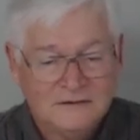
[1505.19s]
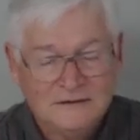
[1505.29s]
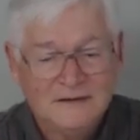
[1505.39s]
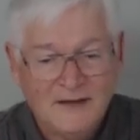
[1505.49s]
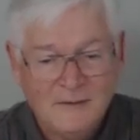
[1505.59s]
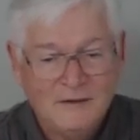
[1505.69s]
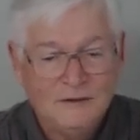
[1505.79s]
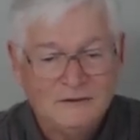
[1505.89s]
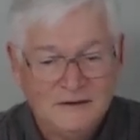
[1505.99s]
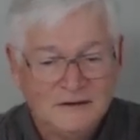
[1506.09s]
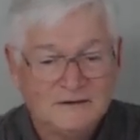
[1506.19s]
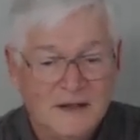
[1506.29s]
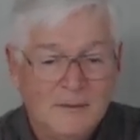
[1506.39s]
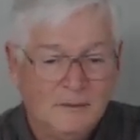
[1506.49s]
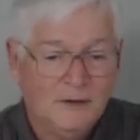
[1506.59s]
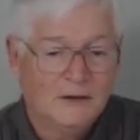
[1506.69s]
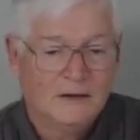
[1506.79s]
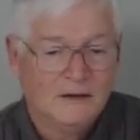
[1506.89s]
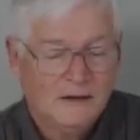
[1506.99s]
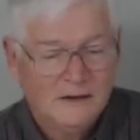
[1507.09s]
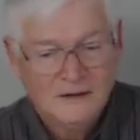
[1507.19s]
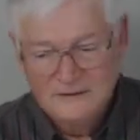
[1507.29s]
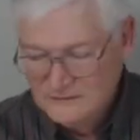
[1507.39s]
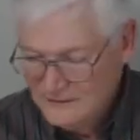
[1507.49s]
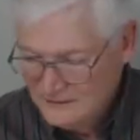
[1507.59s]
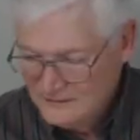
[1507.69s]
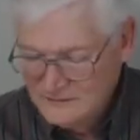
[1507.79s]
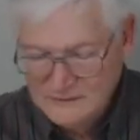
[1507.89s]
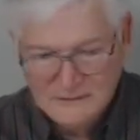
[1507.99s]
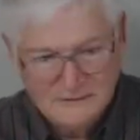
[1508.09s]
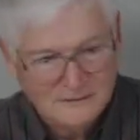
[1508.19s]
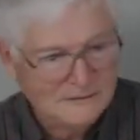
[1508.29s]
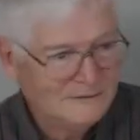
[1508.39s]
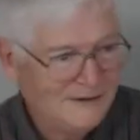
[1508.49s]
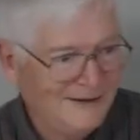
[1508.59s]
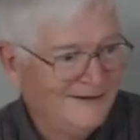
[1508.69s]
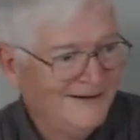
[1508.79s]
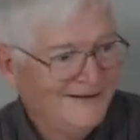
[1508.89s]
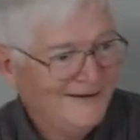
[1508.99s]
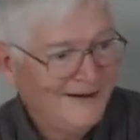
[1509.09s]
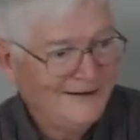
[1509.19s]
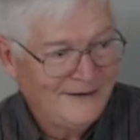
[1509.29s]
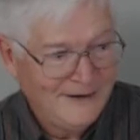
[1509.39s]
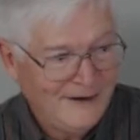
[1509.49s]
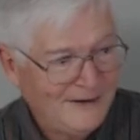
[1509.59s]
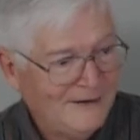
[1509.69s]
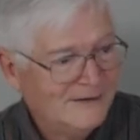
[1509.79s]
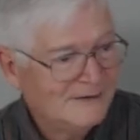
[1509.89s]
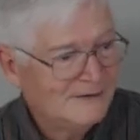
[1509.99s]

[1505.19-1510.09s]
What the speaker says: Since I've been using this same book since 1980,